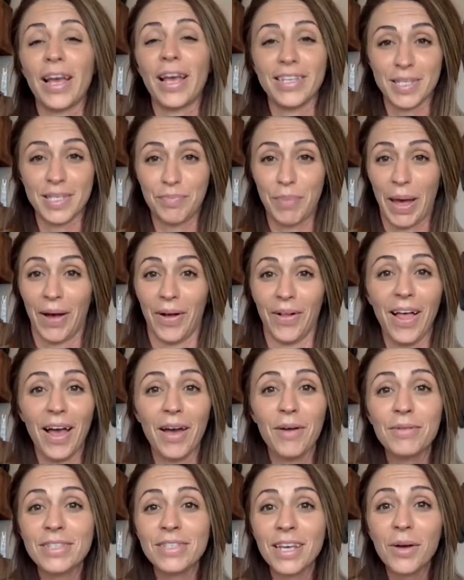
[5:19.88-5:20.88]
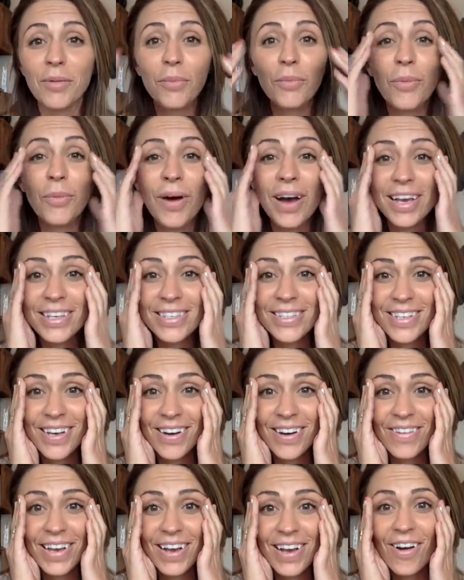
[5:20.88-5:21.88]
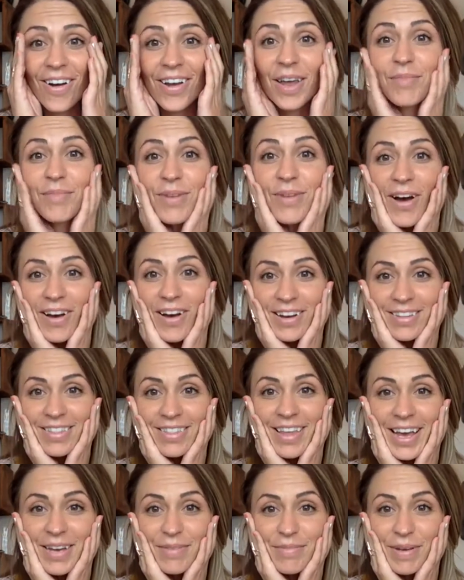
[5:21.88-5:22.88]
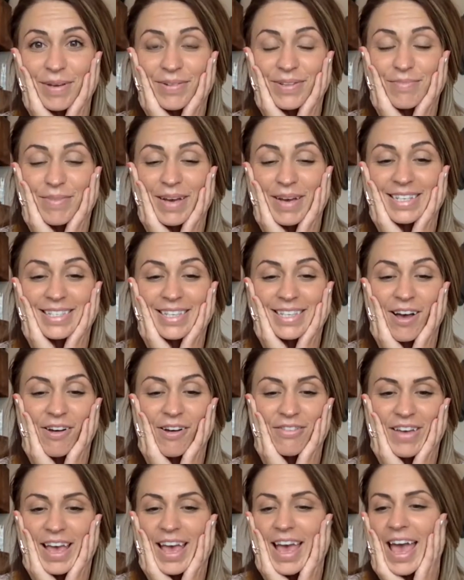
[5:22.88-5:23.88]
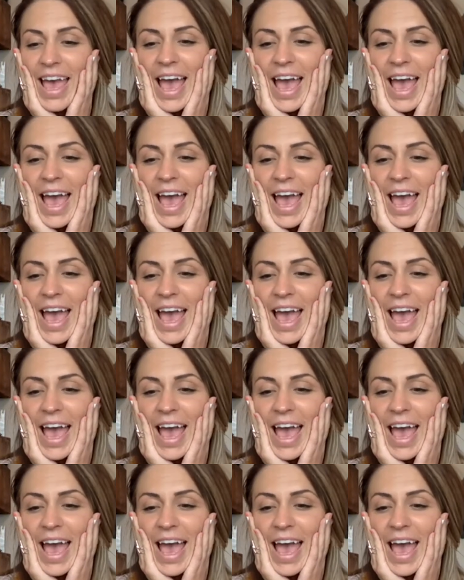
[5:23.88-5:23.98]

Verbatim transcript: spell. I was like, what is going on? I'm not in alignment with myself.